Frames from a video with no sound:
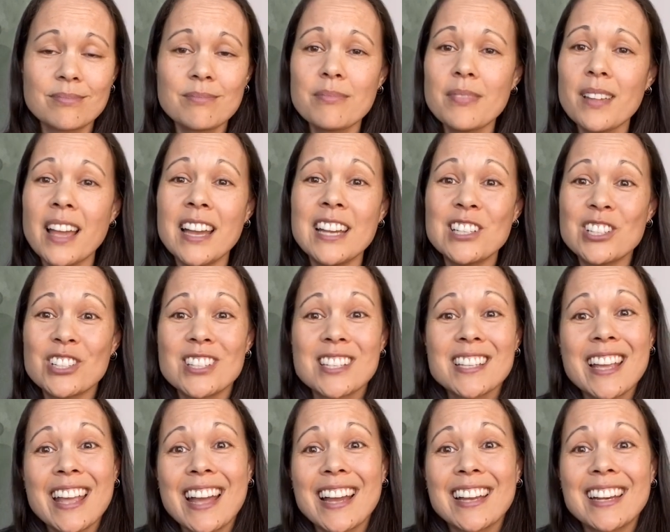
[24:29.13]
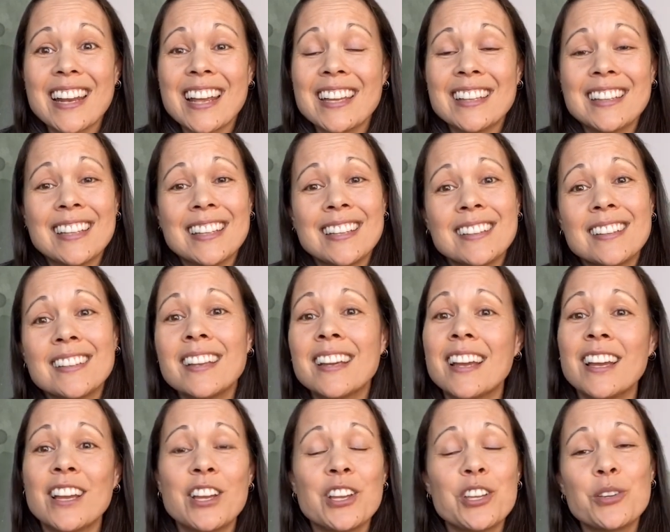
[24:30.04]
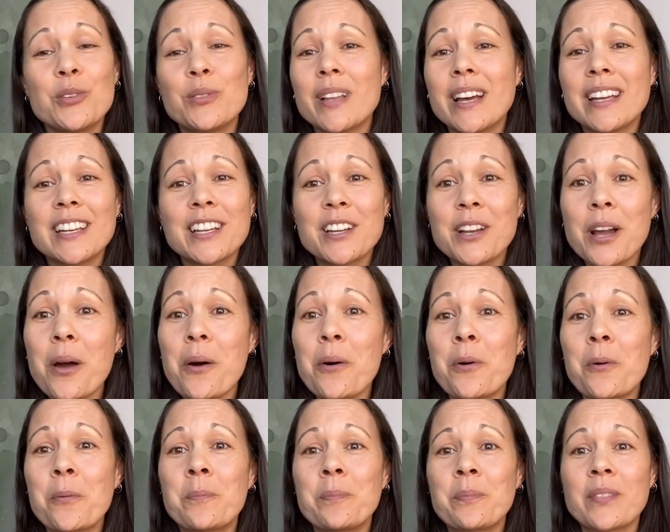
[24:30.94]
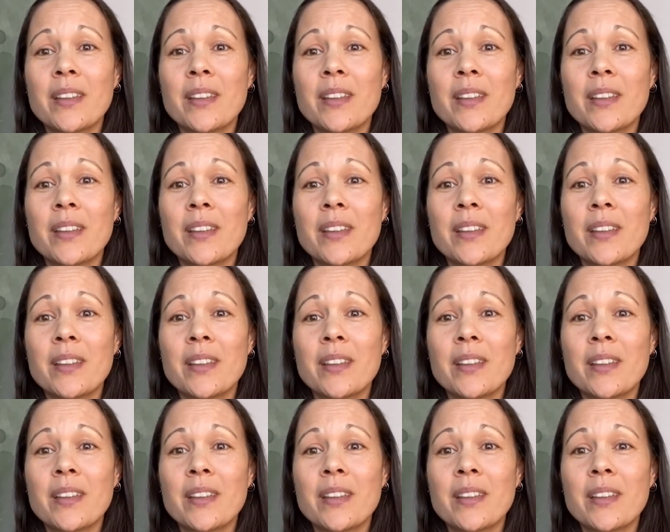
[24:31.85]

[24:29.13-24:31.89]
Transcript: I just can't. And then you let it go.